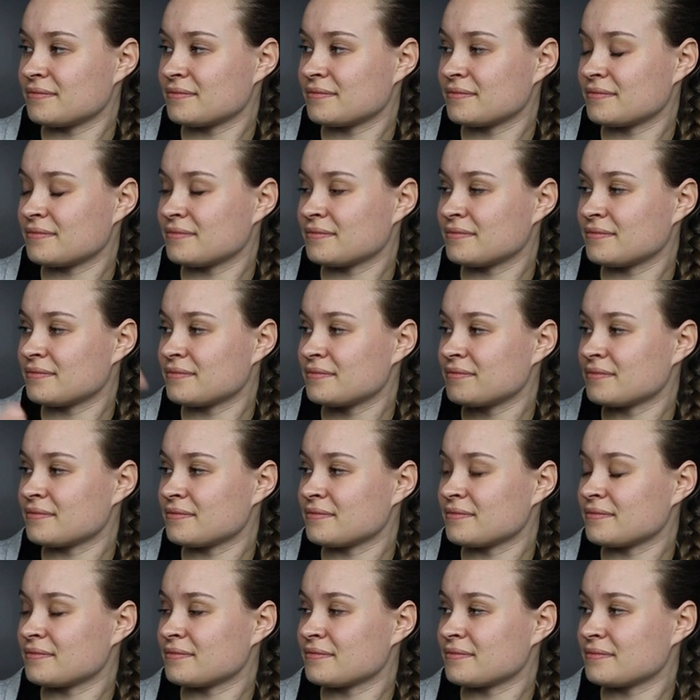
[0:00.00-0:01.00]

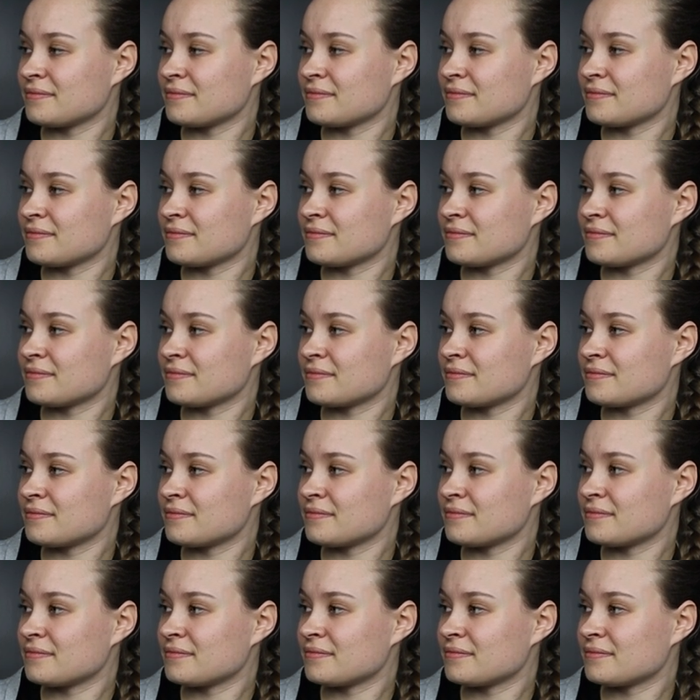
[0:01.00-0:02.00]

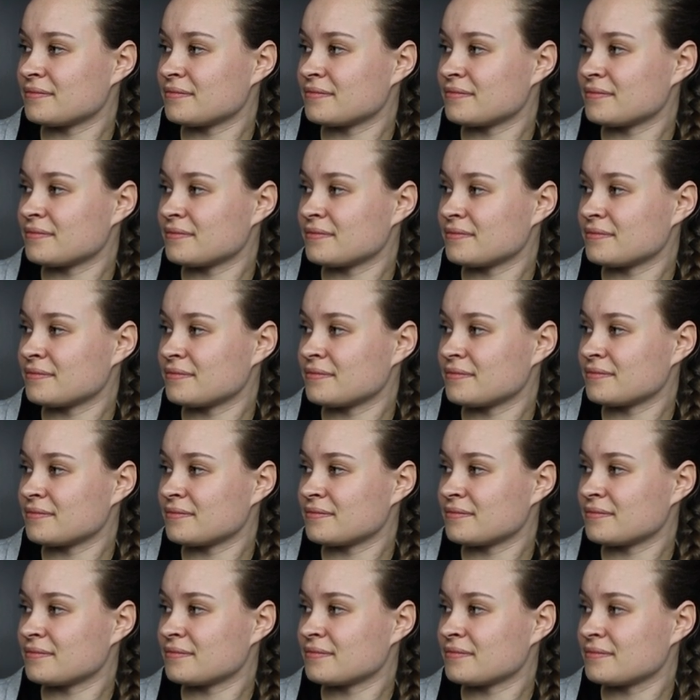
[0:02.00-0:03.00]

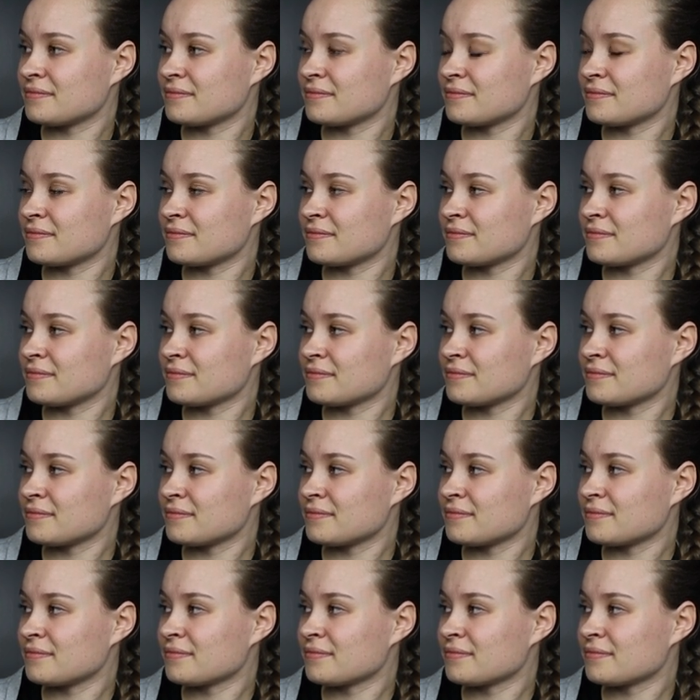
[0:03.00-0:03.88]
No words are spoken by the person on screen.